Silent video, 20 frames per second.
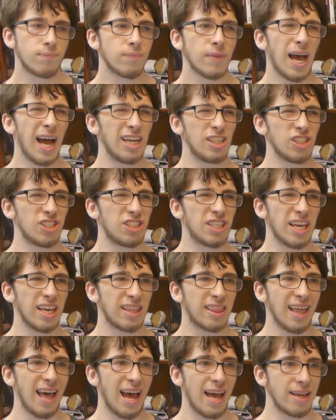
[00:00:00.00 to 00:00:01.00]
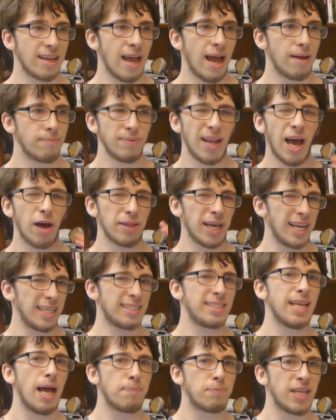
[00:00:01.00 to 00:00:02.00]
I just think that, yeah, now that he
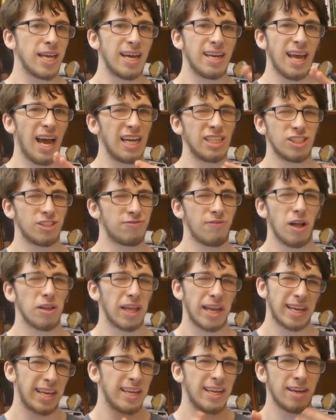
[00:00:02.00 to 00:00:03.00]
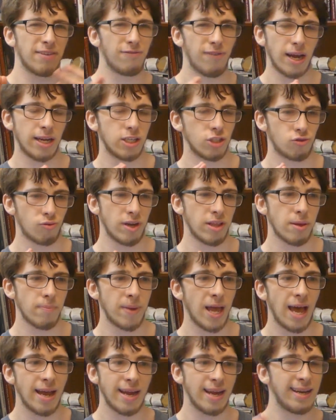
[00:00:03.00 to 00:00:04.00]
stepped in, I just felt like he didn't find his rhythm
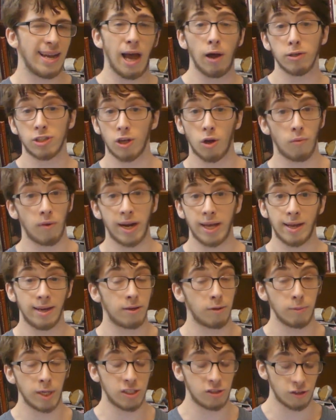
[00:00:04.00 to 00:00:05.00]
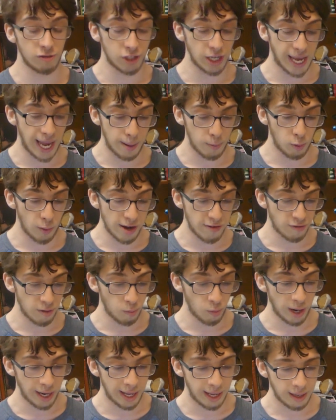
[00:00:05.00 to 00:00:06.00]
yet, and now it's already Dimitrov's a game away from
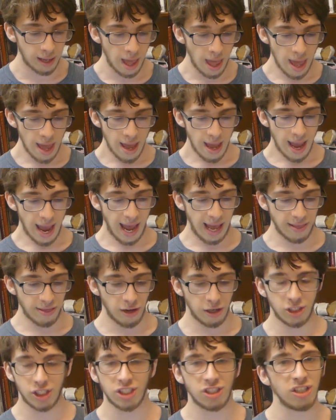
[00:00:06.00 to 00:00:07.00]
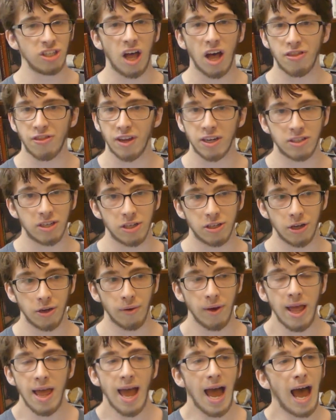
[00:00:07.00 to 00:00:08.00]
winning, and there's just nothing to do.
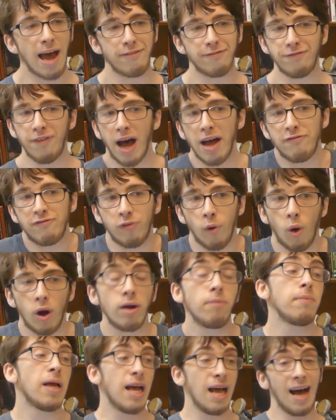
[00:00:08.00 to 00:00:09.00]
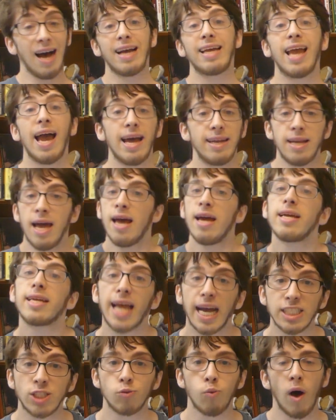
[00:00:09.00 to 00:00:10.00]
At 5-4, again,
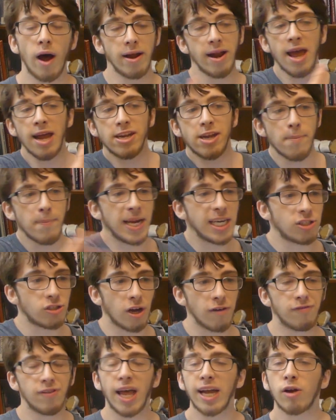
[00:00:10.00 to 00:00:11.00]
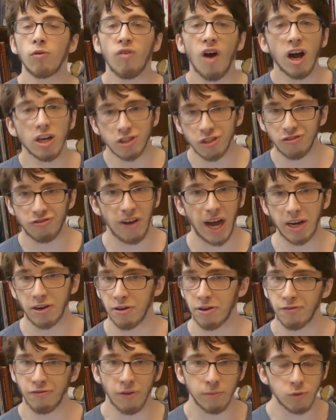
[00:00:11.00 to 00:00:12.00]
guess what? Dimitrov, like Roger
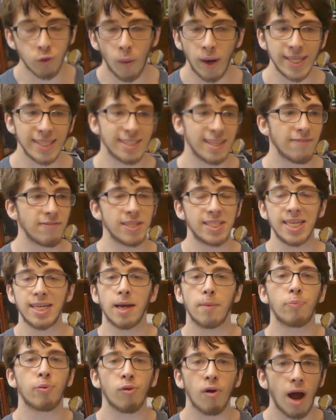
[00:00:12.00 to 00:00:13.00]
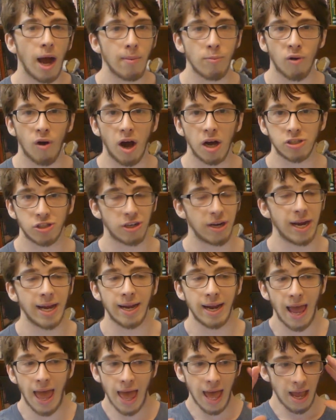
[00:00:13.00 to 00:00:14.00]
Federer from 2017, a prime
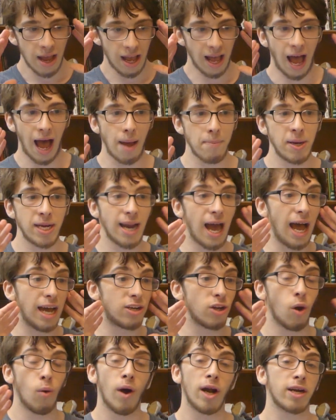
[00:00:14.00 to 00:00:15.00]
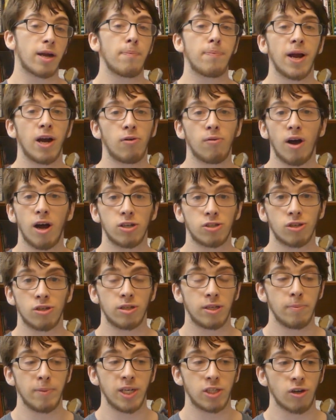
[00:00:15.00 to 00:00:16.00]
Roger. I mean, I don't want to compare Roger and
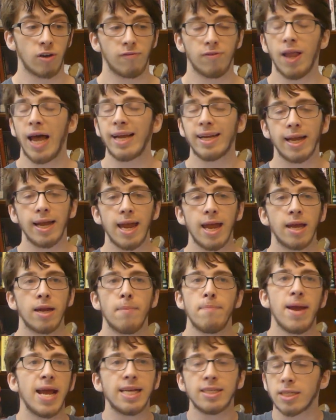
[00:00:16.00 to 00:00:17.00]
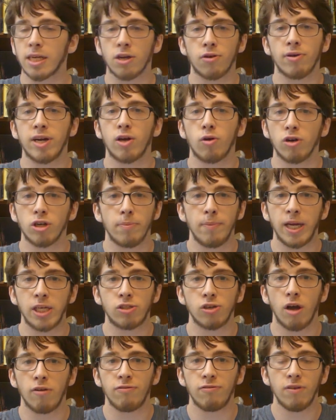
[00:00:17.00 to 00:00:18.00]
Dimitrov. Like an amazing Grigor
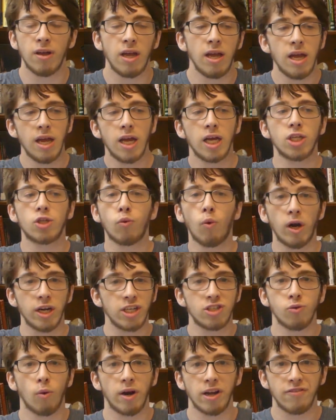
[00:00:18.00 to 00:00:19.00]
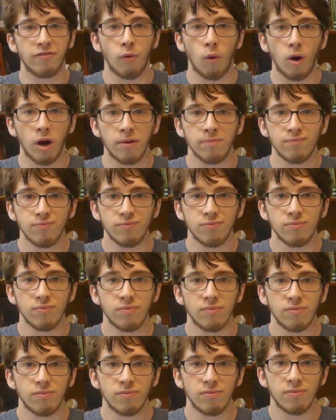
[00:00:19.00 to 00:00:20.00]
Dimitrov in 2024.
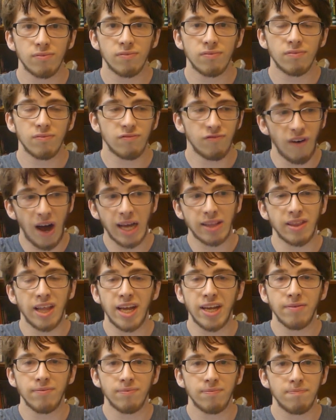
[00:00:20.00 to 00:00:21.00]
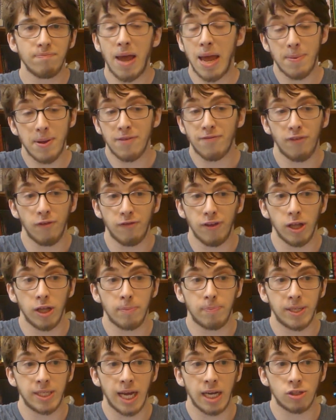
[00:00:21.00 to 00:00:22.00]
Finally, maybe fulfilling
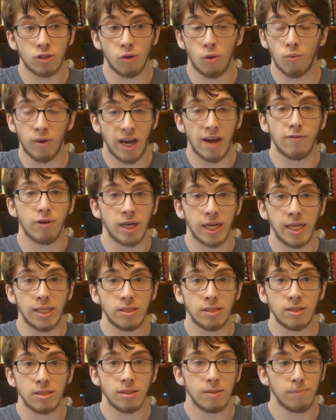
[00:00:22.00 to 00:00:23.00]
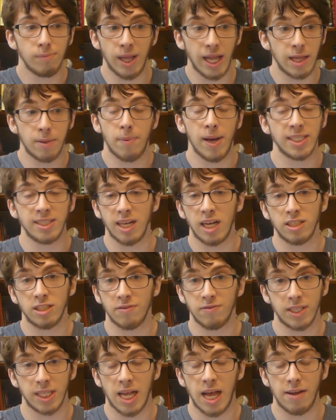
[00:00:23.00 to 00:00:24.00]
potential, whatever it is, playing the best tennis of
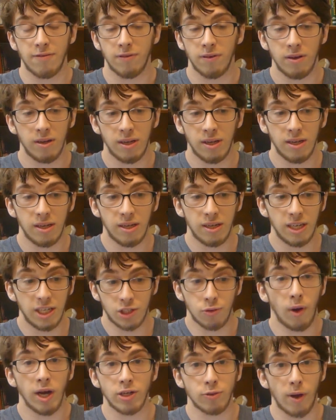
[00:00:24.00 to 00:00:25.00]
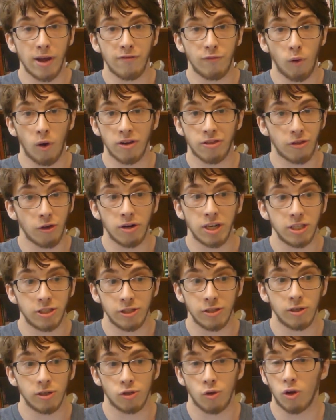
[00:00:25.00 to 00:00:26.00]
his life. In 2024, 32
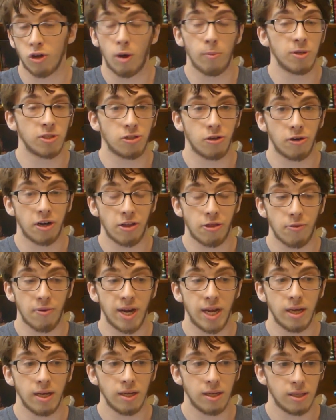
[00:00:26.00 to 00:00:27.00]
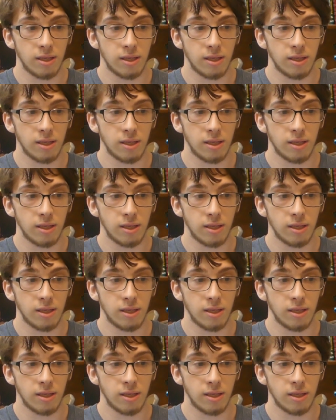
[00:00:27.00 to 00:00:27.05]
years old, almost 33.